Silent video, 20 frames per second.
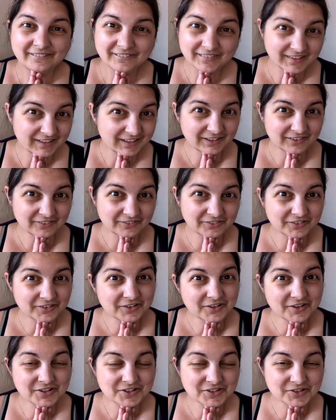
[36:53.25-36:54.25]
thank you
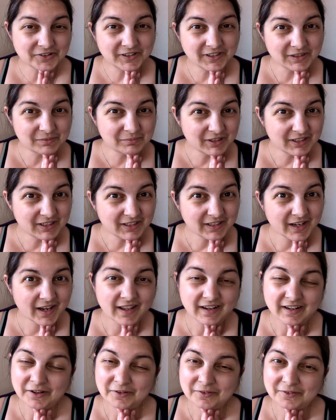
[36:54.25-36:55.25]
for joining me,
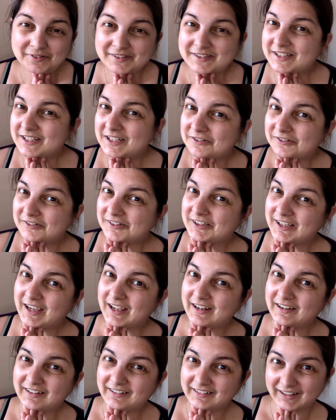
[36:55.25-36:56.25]
and I will see you all
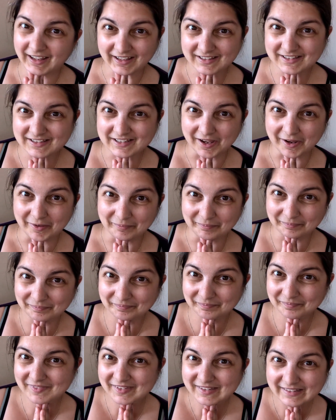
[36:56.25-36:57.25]
again next time.
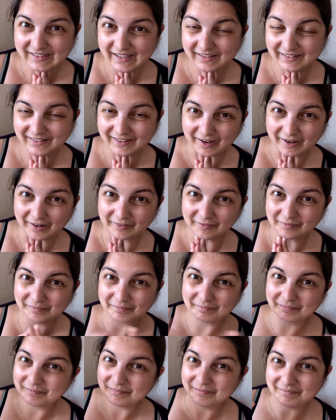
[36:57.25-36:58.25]
Take care.
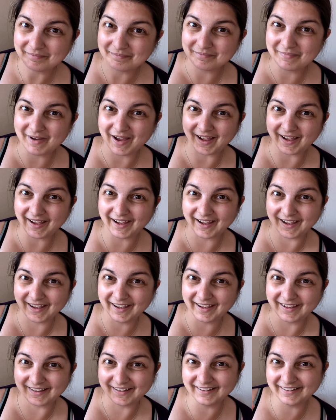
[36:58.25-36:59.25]

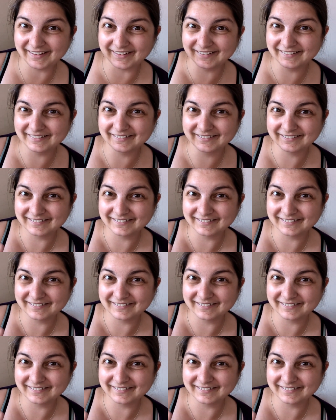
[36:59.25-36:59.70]
Bye.